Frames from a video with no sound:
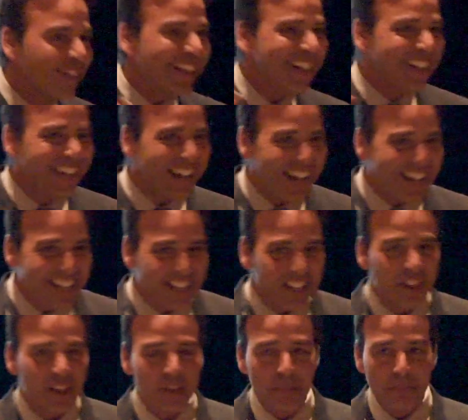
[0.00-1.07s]
you see
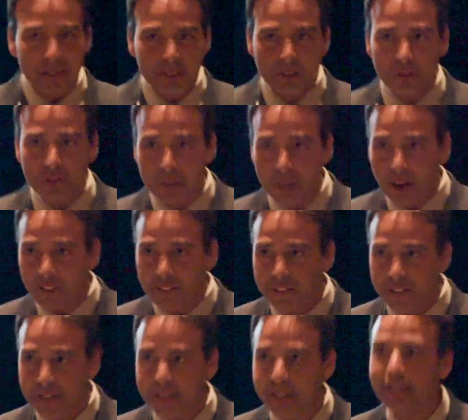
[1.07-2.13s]
anything but 2
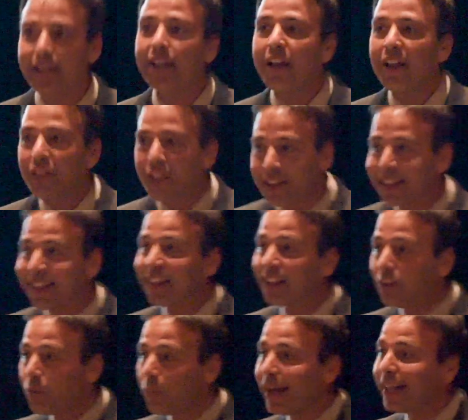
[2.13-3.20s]
dolphins, this is
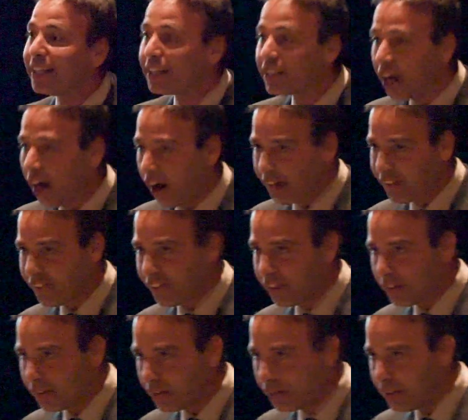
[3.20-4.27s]
the right talk for
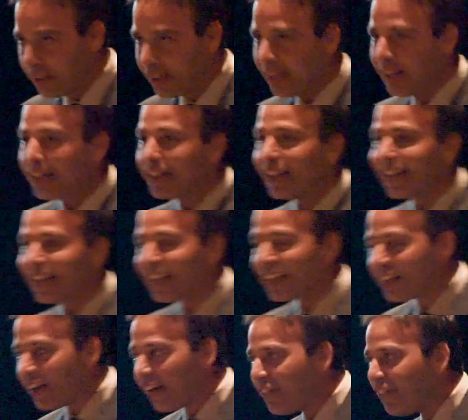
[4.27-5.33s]
you. This is
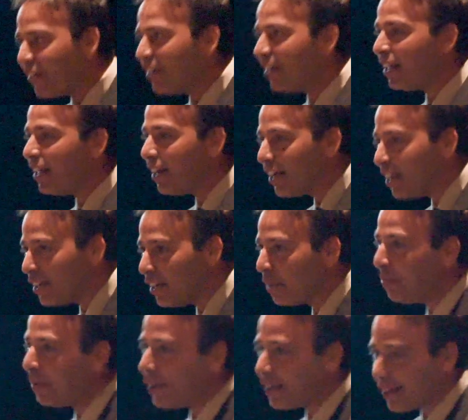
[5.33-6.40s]
definitely a good
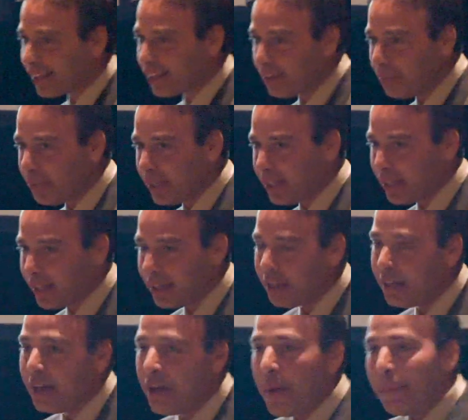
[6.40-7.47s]
place to be.
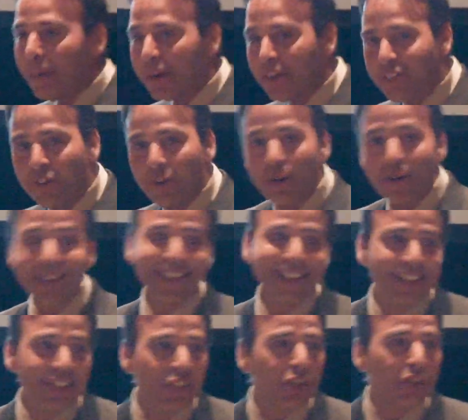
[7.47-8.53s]
But if you are
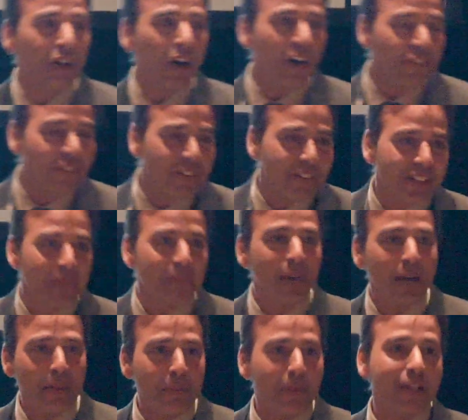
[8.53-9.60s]
seeing 2 dolphins, it
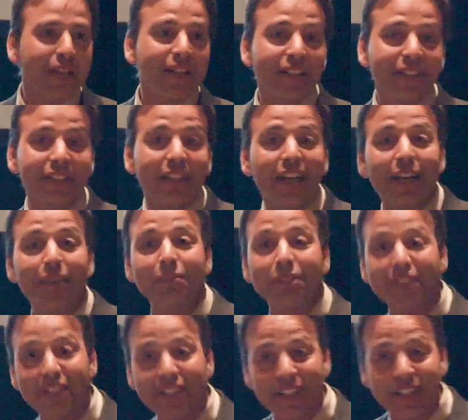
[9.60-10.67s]
might be a good time
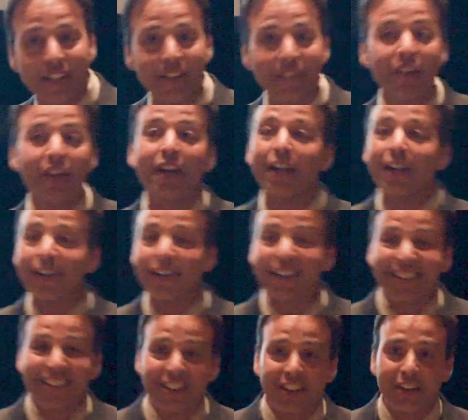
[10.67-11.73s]
to leave, because
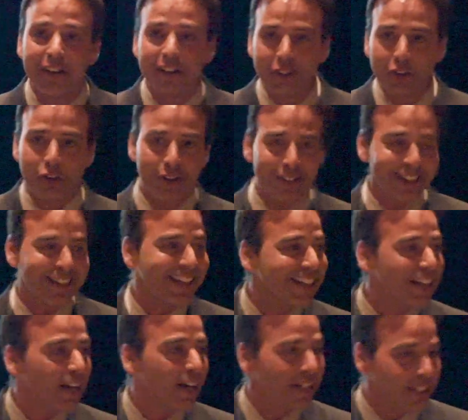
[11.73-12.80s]
clearly stress is
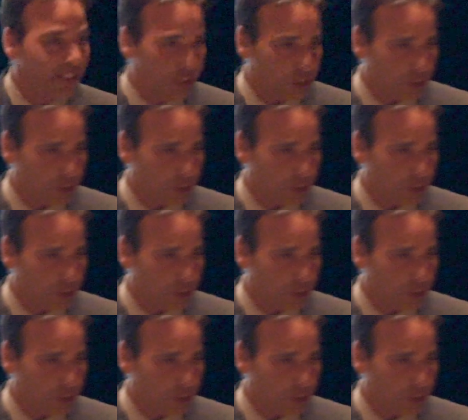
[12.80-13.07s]
not an